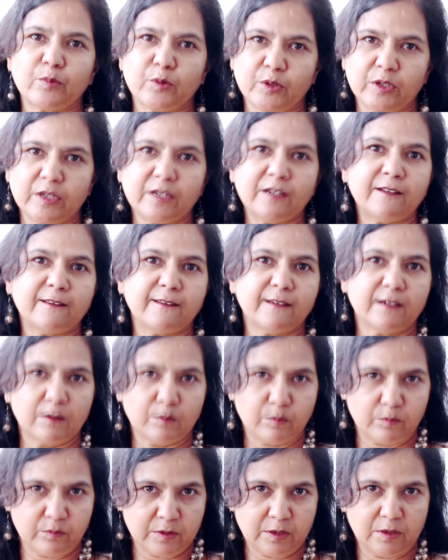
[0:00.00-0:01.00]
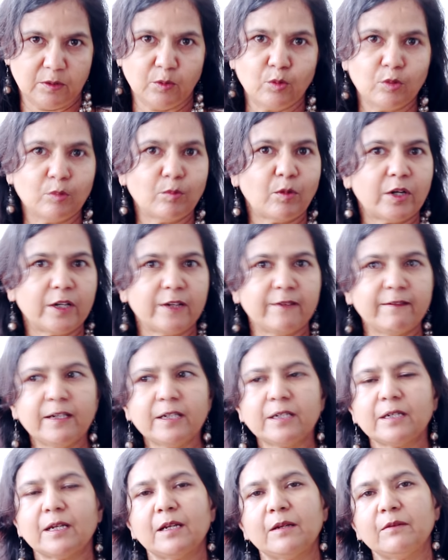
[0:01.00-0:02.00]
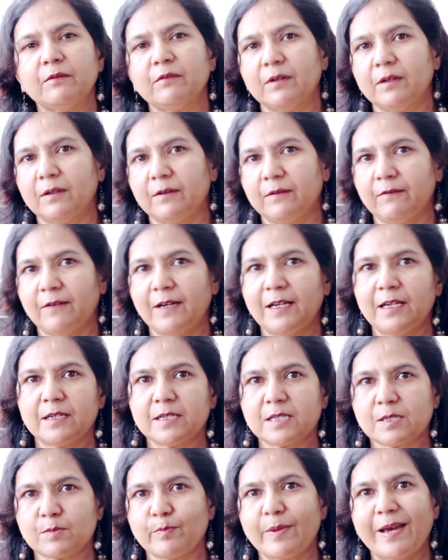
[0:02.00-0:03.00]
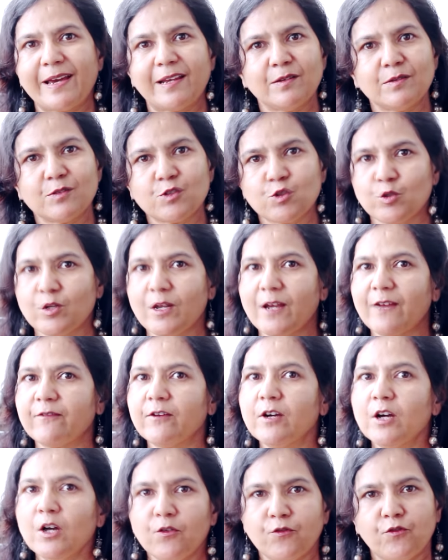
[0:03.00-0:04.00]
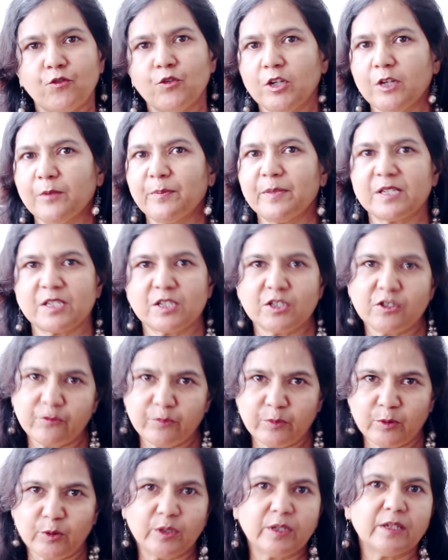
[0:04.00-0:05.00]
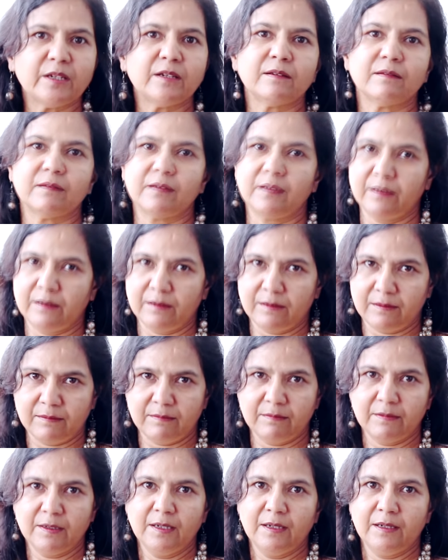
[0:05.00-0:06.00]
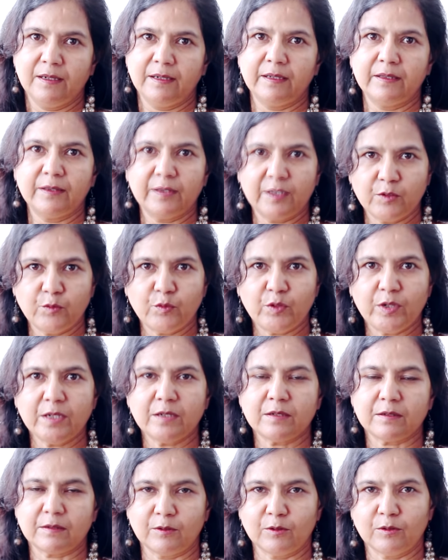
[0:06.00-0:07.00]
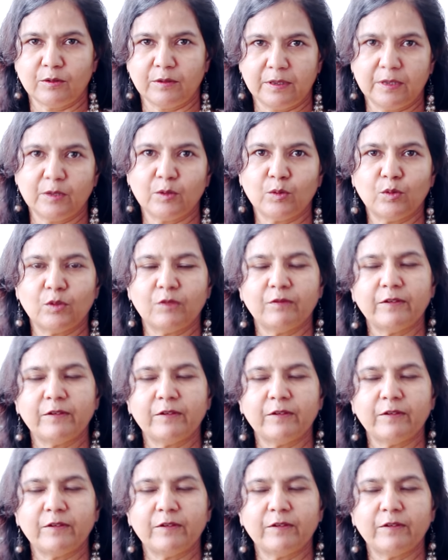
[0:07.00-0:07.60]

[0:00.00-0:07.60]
protein in their uh, whole body weight and uh, while as men should have 40% of protein uh, in their weight you know in the whole